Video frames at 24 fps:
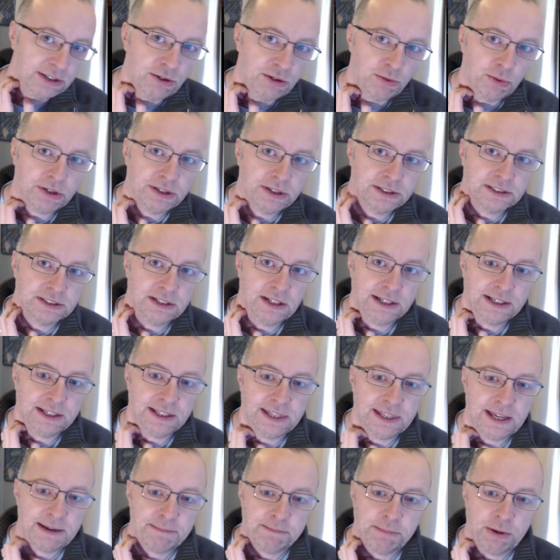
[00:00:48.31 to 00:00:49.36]
you what it's like
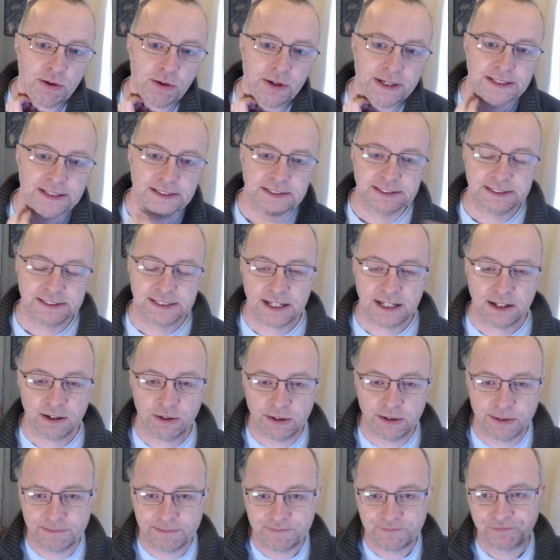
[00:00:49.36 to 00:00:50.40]
at that point.
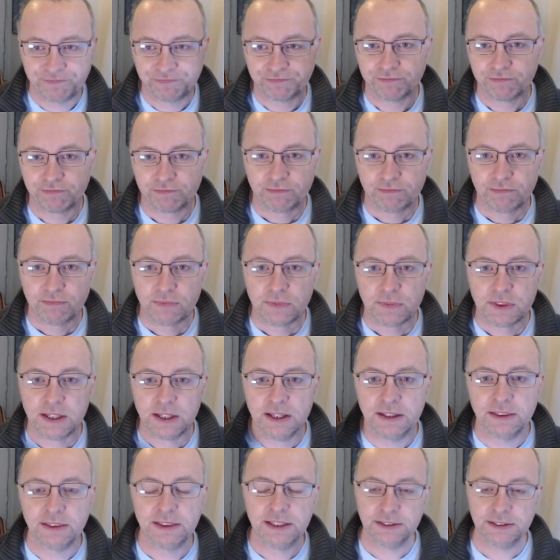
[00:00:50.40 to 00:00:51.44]
So
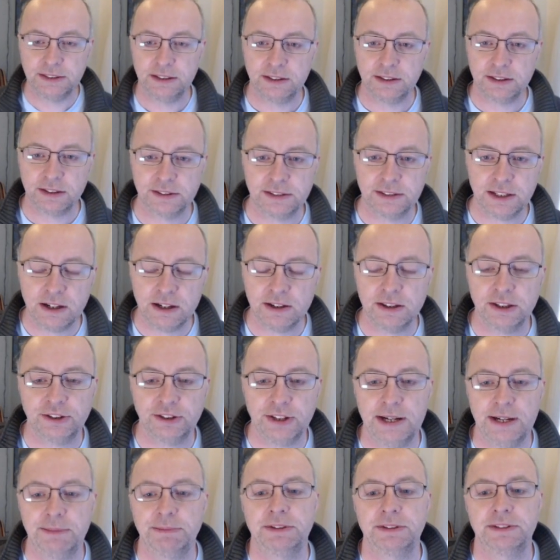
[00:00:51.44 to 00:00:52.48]
this is the start of the
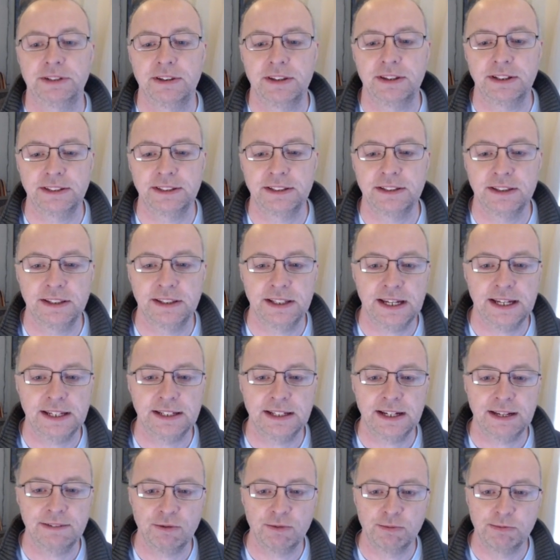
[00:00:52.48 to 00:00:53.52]
chapter, so this isn't the
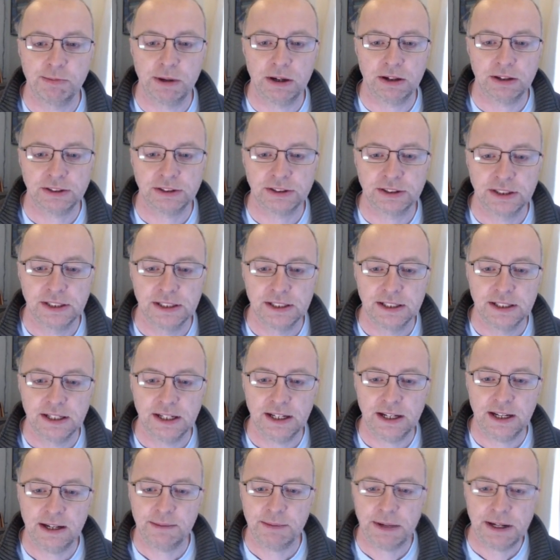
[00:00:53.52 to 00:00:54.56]
end level boss.
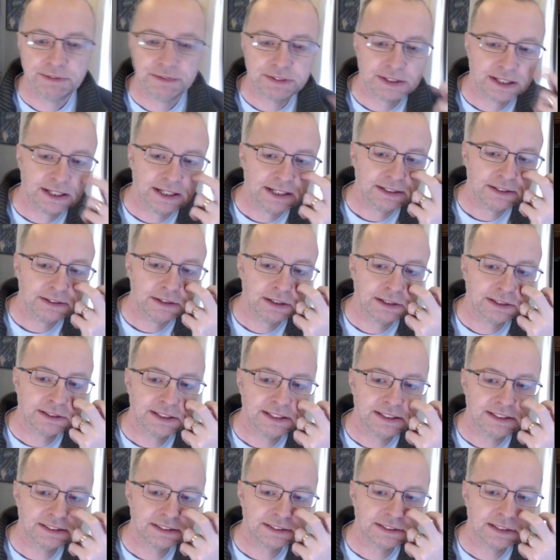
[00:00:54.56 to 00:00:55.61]
I have to collect
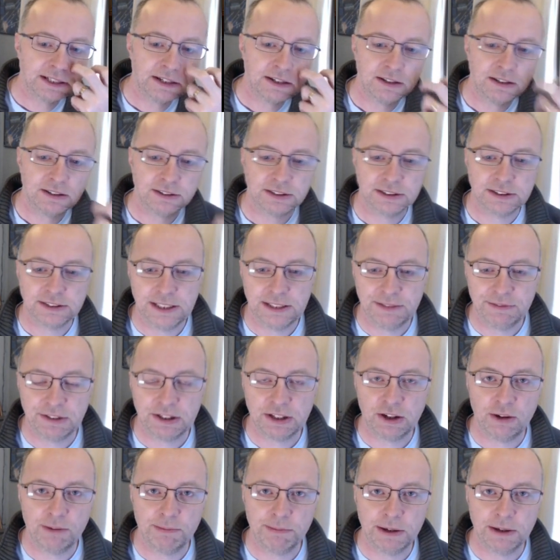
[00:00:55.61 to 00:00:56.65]
19 stars, achieve a
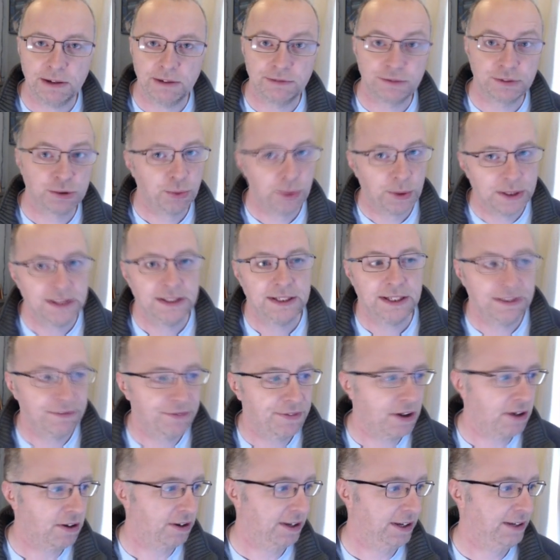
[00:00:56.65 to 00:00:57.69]
combo of
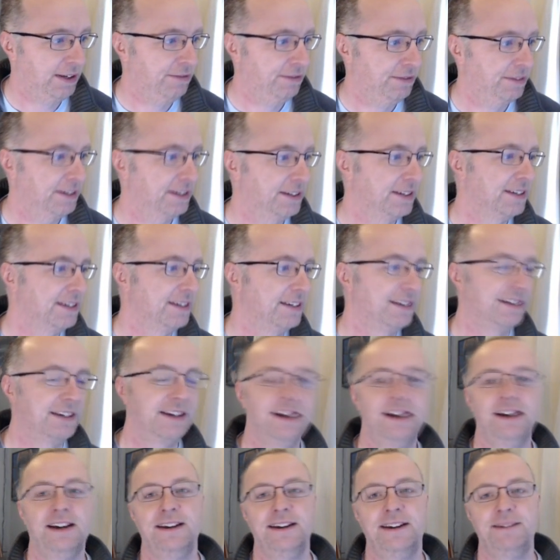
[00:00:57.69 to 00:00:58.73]
25.
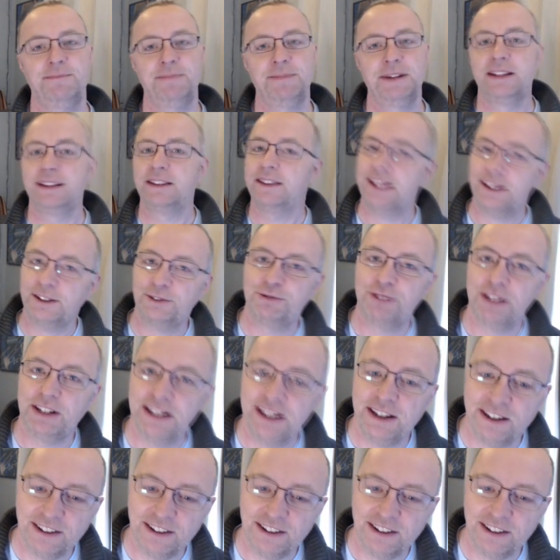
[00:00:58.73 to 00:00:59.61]
That's really